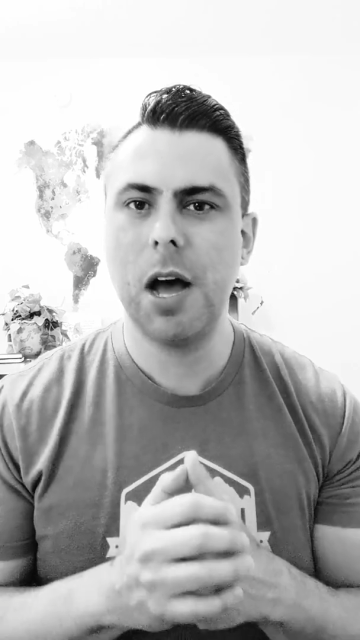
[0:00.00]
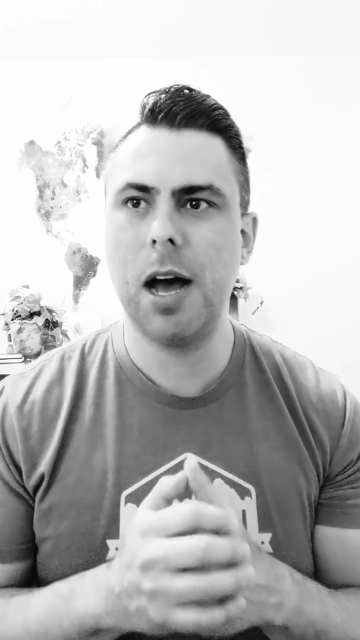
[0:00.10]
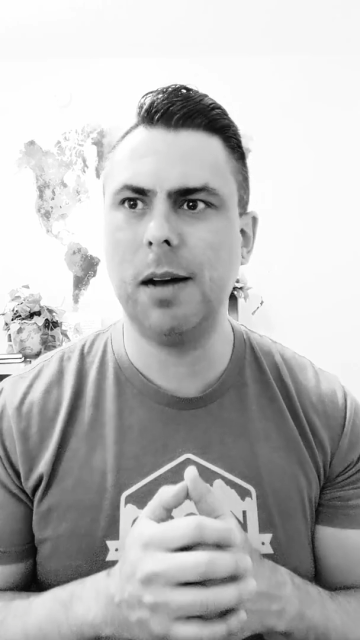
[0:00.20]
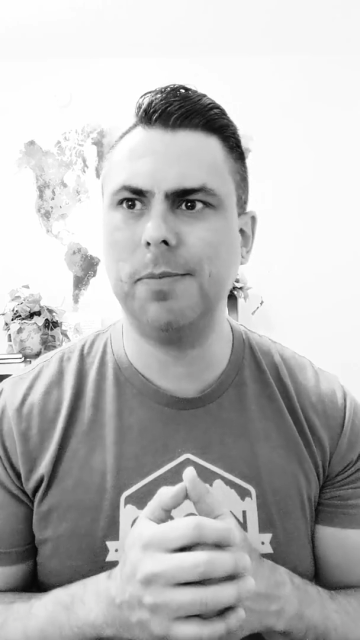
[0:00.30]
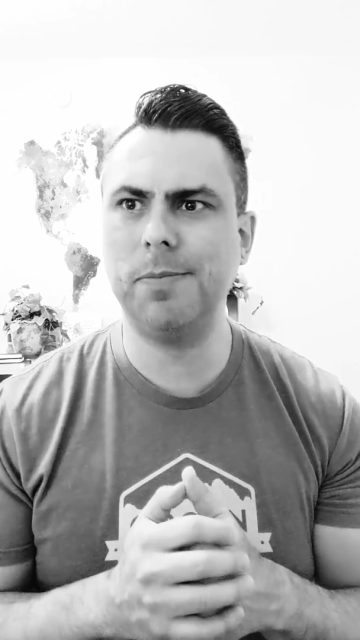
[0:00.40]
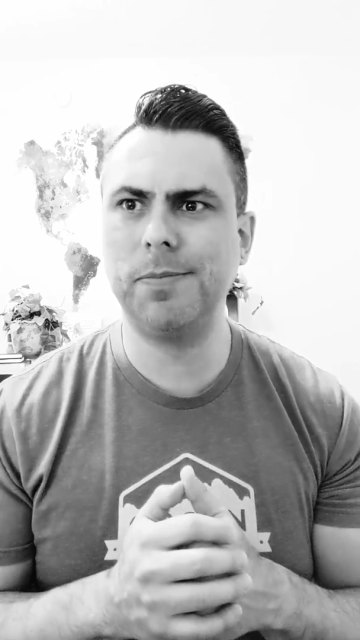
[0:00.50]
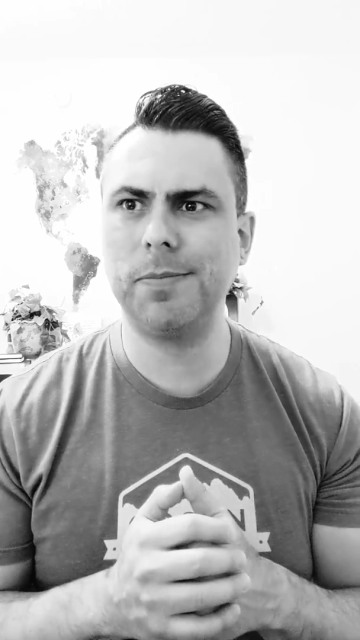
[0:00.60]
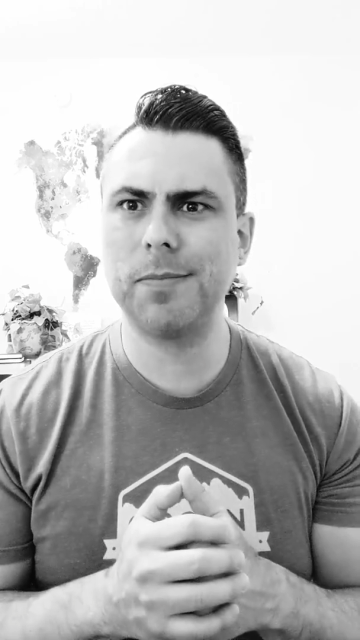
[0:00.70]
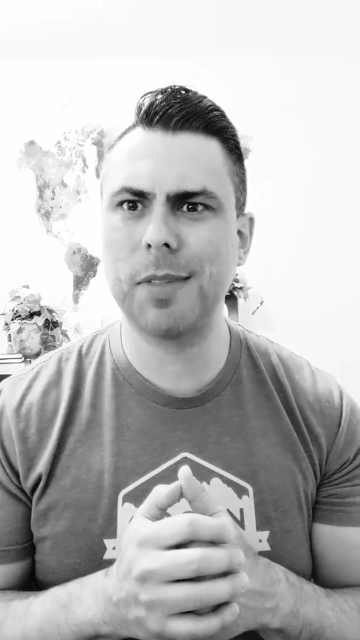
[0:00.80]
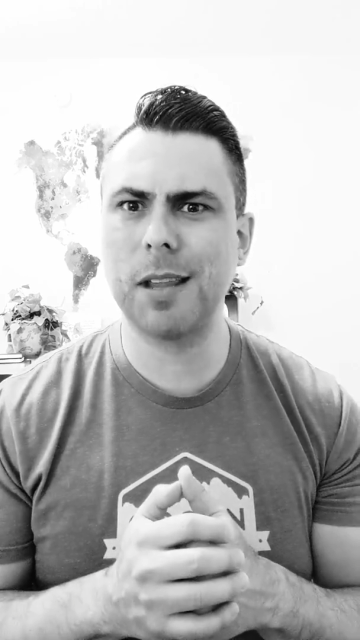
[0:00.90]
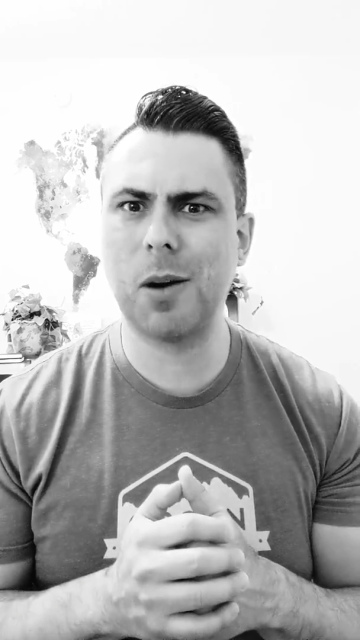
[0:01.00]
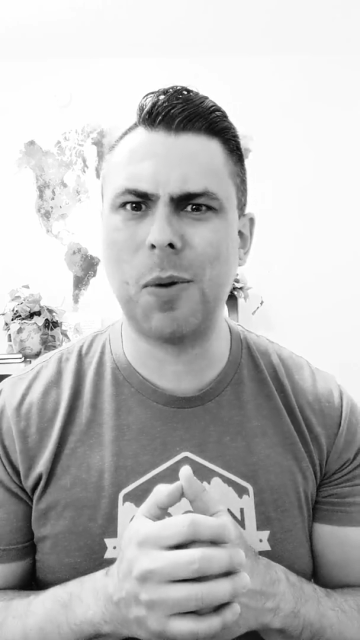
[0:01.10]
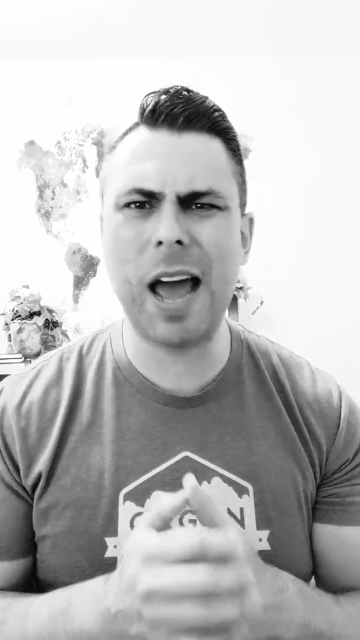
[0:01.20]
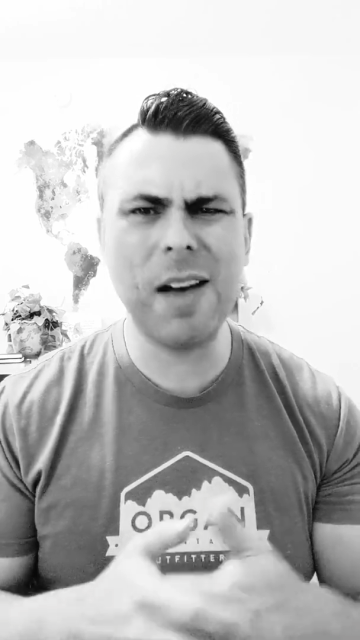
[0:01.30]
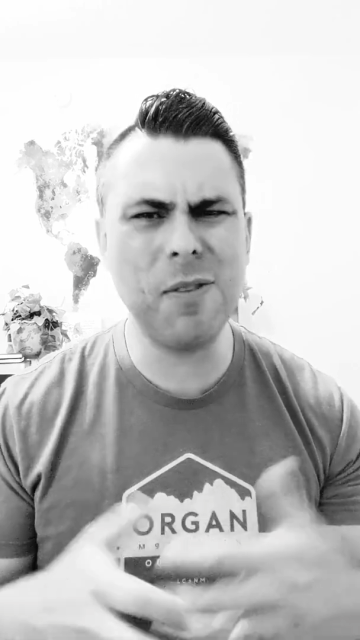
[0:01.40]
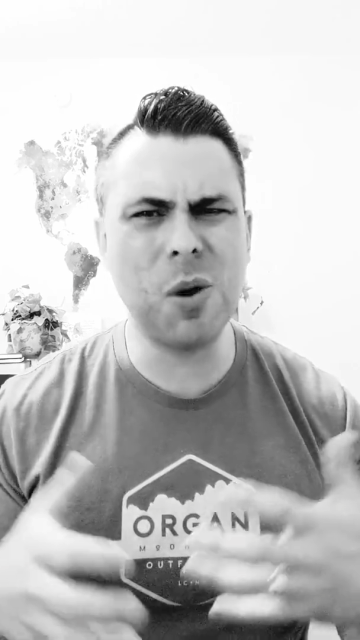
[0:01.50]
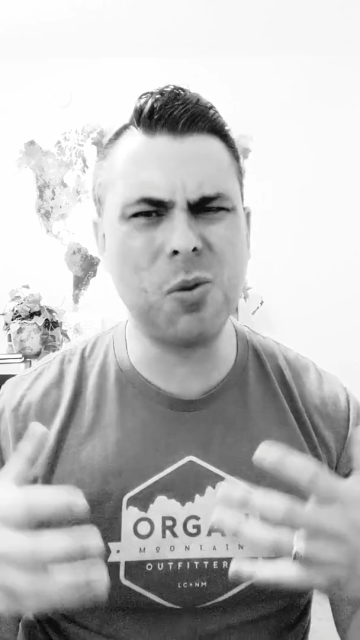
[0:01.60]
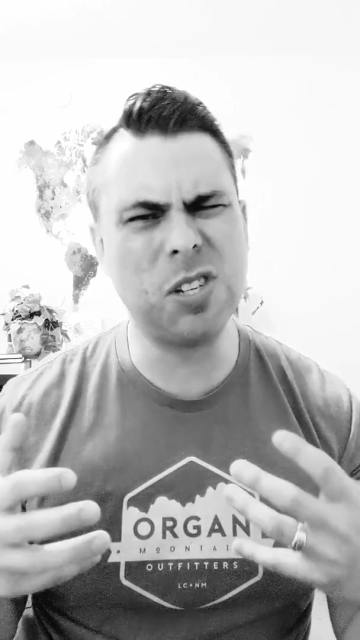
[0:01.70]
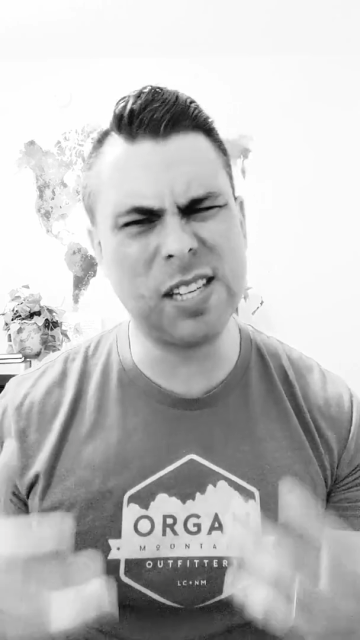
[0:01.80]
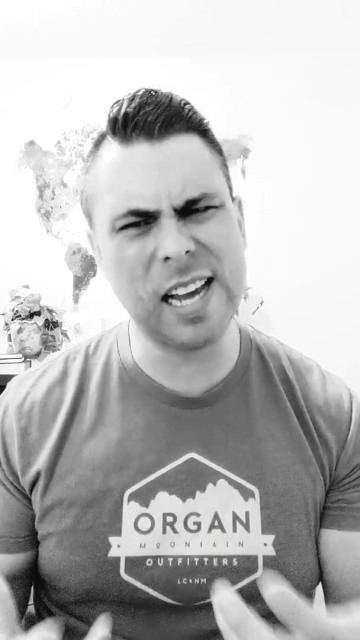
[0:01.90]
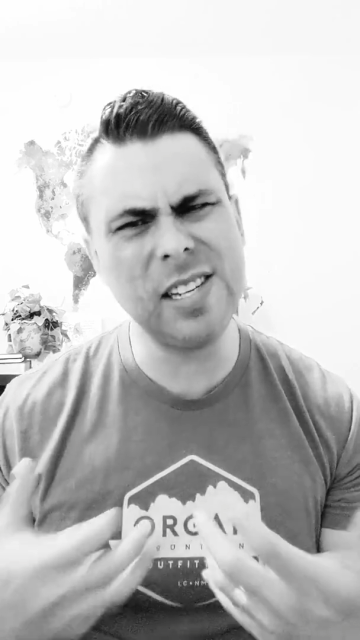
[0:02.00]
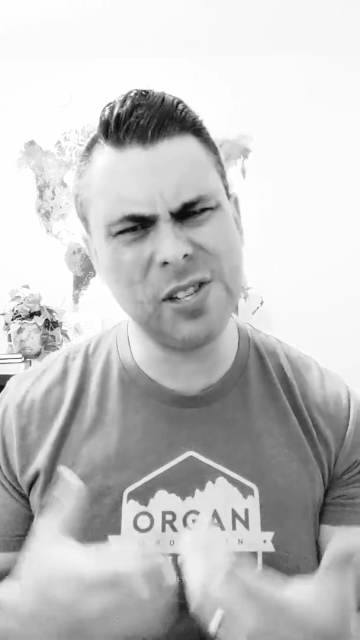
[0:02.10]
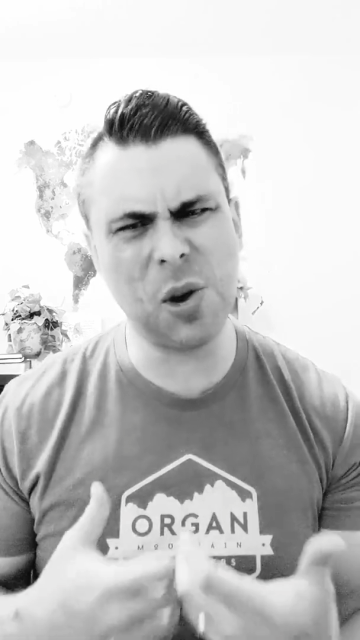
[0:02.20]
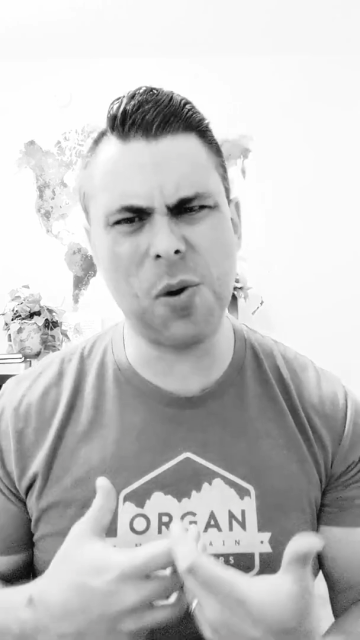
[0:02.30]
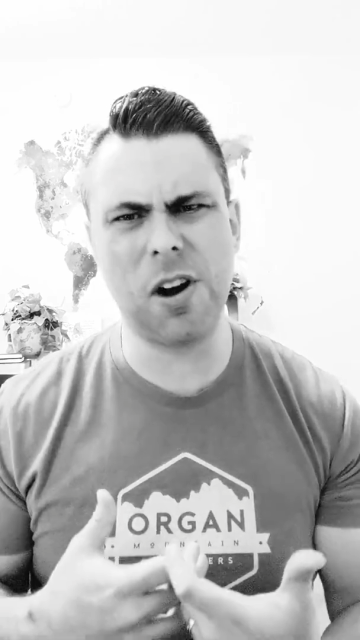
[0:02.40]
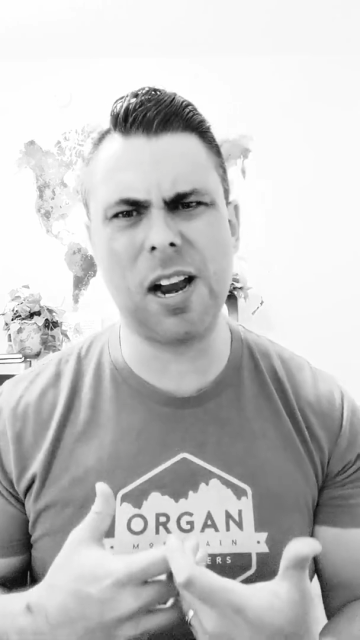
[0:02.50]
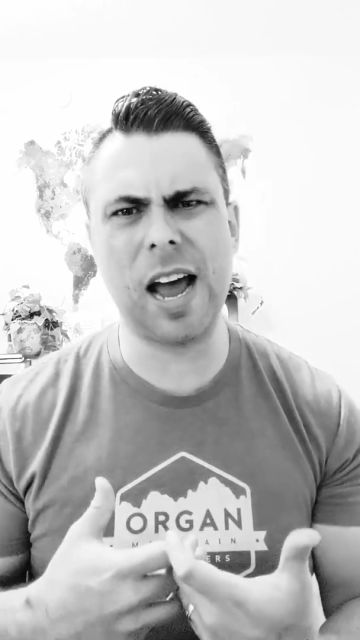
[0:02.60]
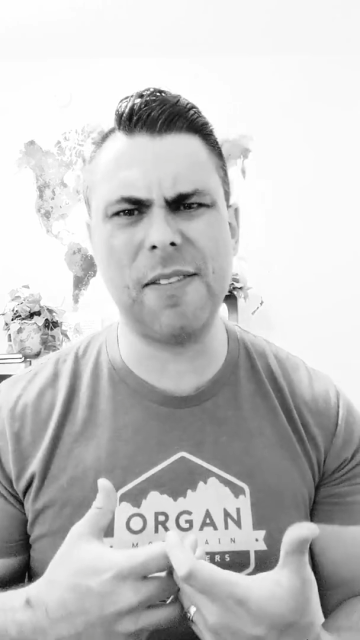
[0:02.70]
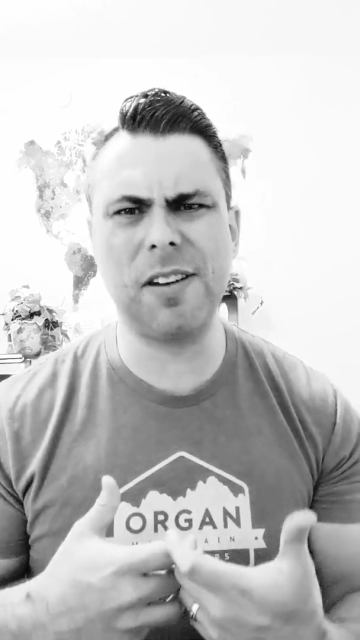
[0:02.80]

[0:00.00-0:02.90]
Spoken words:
no say-so in our life.